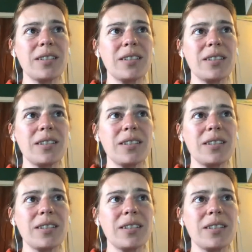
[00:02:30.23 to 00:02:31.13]

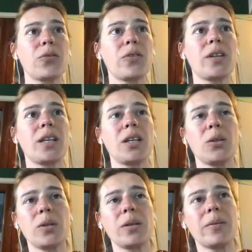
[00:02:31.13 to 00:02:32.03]
museum
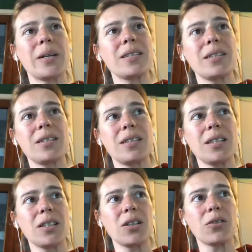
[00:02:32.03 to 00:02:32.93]
uh, of the
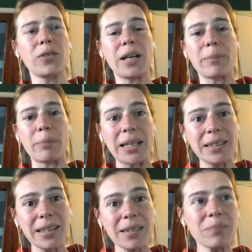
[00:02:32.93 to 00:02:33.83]
University
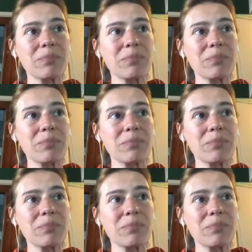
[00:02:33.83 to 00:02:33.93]
of La